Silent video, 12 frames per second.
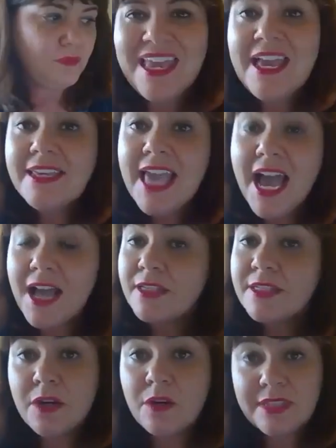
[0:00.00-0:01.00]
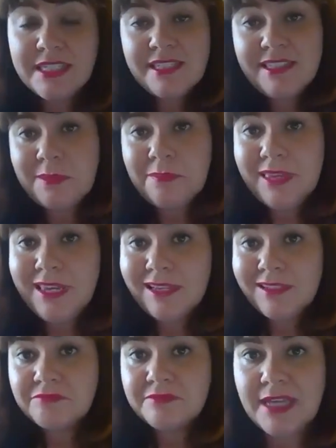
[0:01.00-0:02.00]
Yeah, so this is
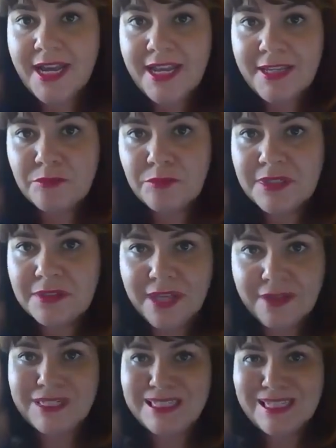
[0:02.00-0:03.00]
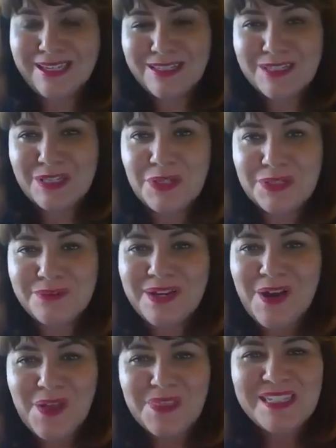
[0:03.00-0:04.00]
something I would love to see us all doing
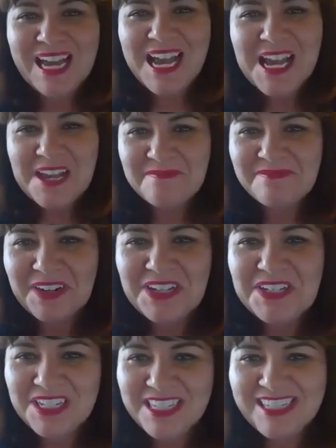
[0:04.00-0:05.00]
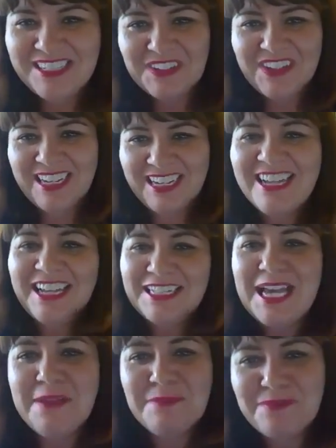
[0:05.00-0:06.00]
all the time, not just during a
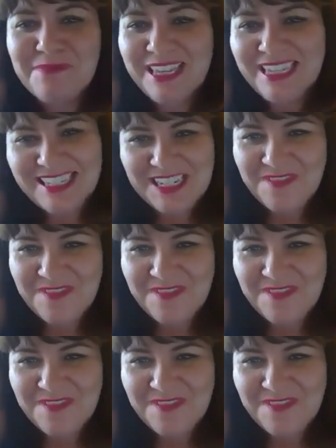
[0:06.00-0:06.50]
time of pandemic.